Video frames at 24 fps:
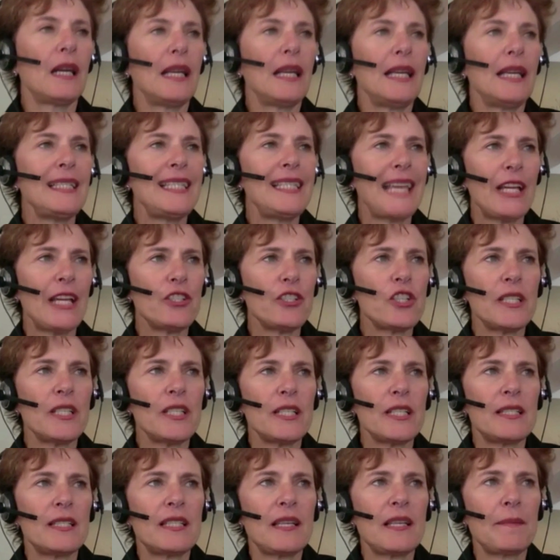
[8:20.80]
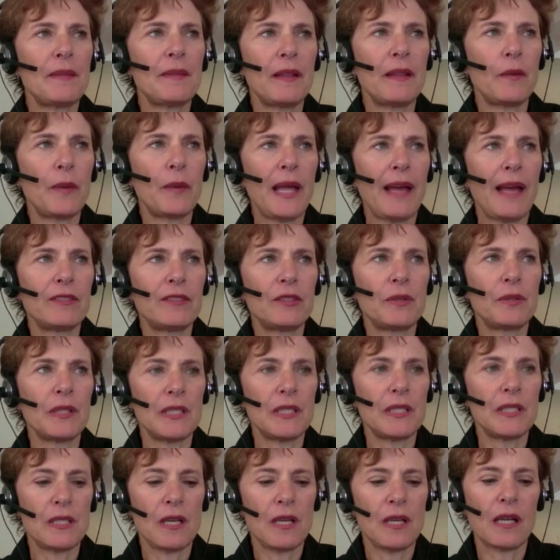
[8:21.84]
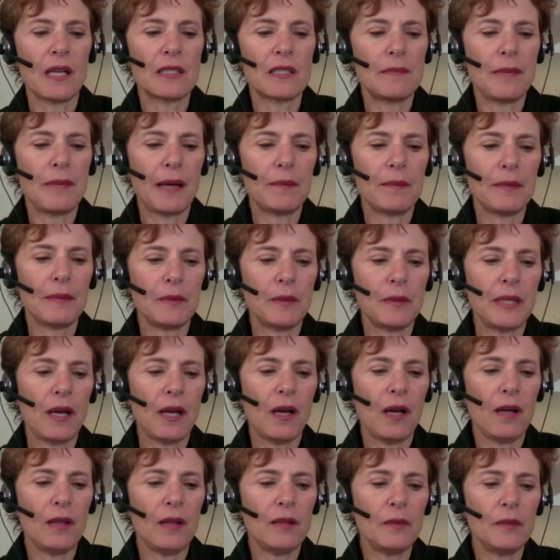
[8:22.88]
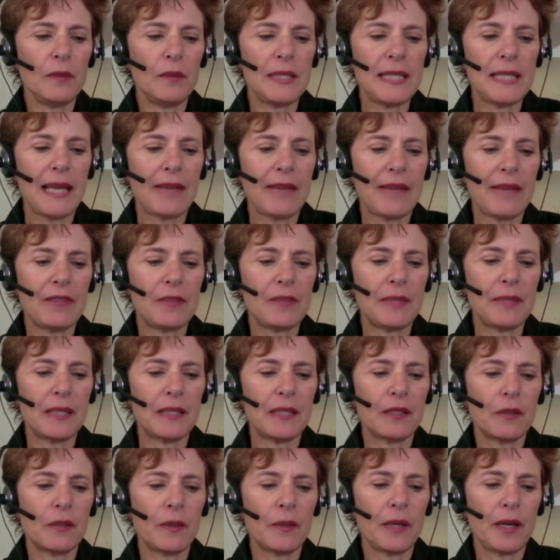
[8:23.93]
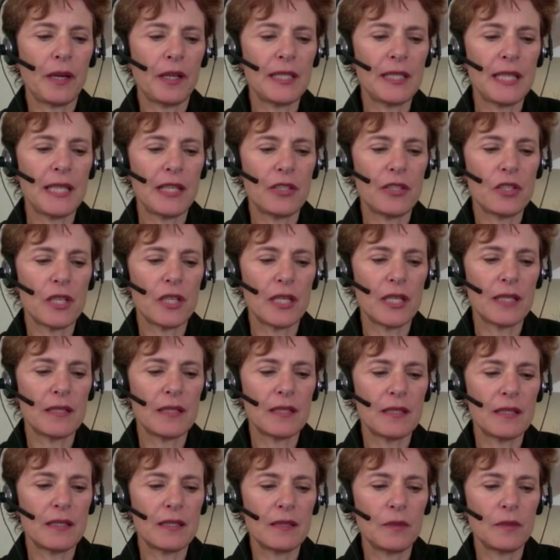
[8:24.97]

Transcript: intention is something that we haven't really talked about, but we always have to be clear what our intention is.